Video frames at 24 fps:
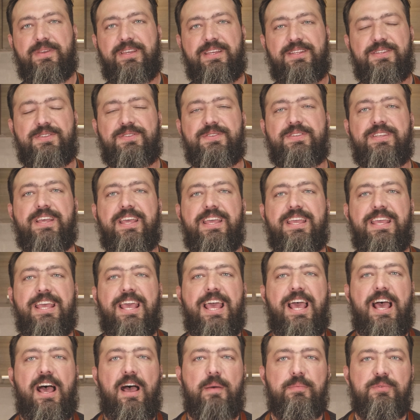and today
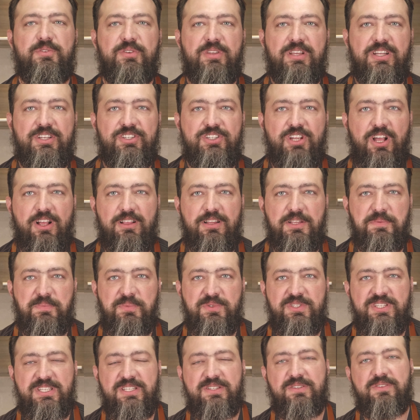I'm doing a chocolate
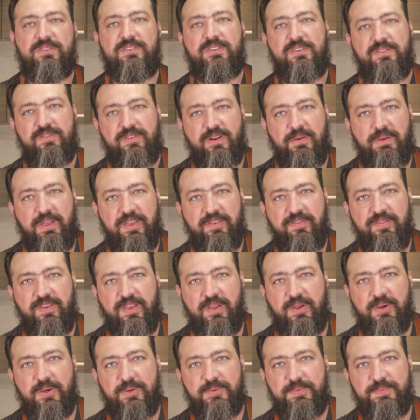budino from Che
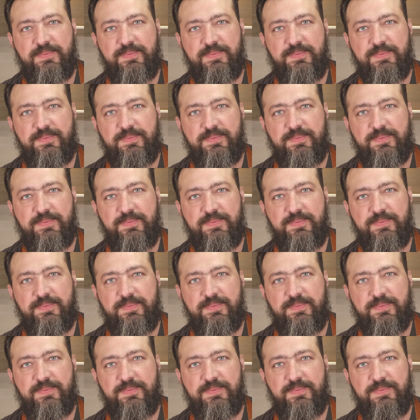Fico.